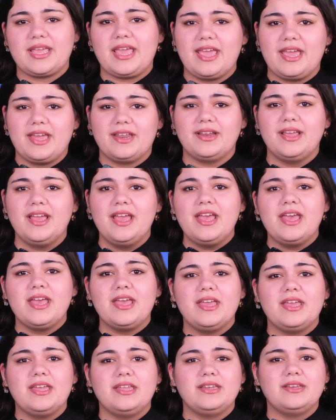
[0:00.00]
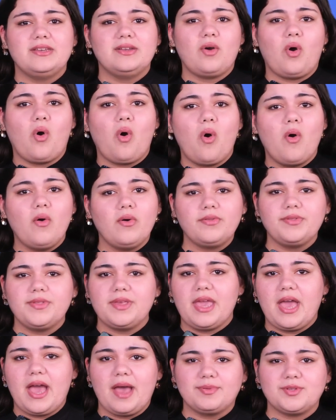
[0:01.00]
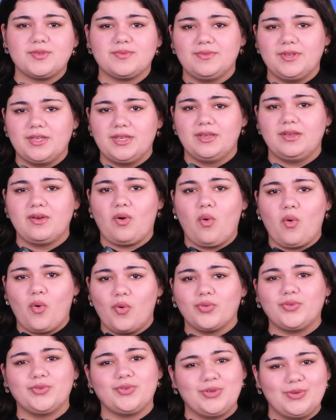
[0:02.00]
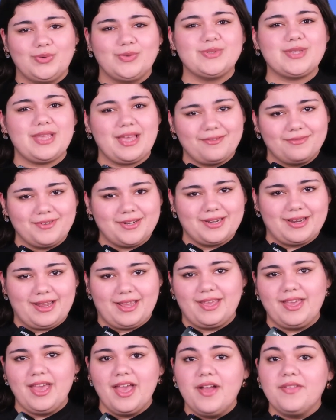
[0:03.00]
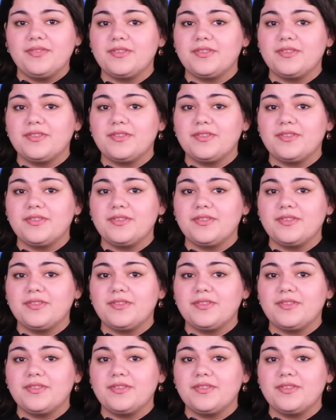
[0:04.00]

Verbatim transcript: And in all the apps we all use every day,